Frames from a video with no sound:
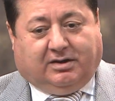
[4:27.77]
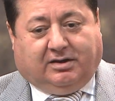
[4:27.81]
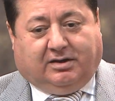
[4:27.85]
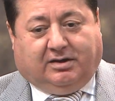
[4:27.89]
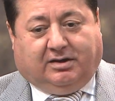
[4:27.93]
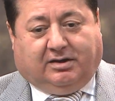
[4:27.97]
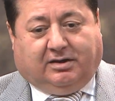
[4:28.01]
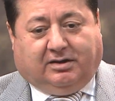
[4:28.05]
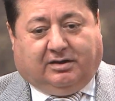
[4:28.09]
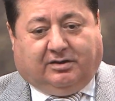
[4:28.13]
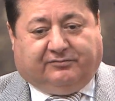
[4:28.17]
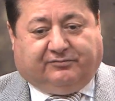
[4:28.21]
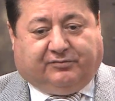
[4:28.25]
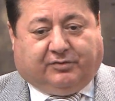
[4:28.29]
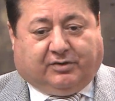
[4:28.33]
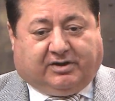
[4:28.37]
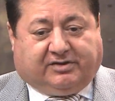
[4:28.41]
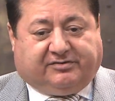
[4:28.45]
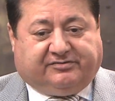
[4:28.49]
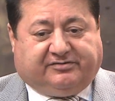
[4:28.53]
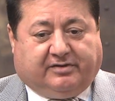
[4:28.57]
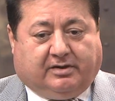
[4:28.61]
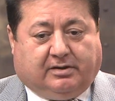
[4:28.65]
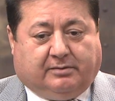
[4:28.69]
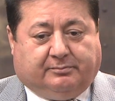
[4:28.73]
For
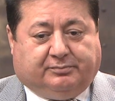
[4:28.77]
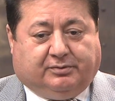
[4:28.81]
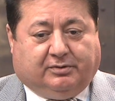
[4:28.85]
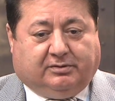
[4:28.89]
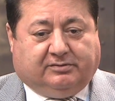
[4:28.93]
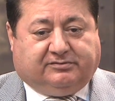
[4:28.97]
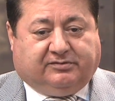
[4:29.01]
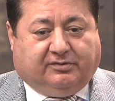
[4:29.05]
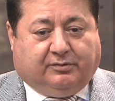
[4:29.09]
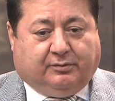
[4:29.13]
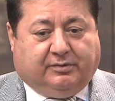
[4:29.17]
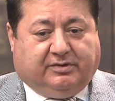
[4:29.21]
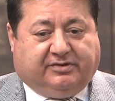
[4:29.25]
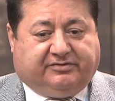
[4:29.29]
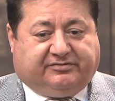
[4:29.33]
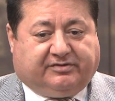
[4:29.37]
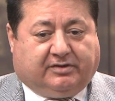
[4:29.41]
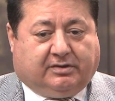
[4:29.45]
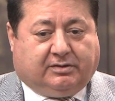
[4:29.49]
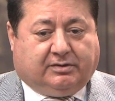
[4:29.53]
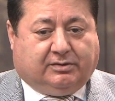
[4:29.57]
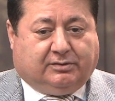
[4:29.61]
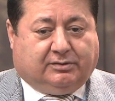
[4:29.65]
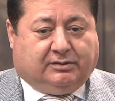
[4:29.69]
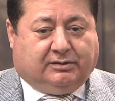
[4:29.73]
example, 2 weeks
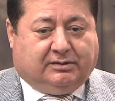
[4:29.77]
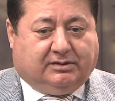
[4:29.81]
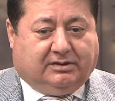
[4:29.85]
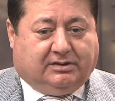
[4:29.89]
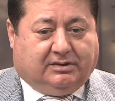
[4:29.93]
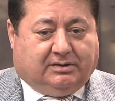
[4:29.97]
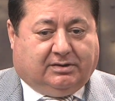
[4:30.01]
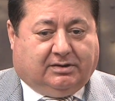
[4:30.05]
ago,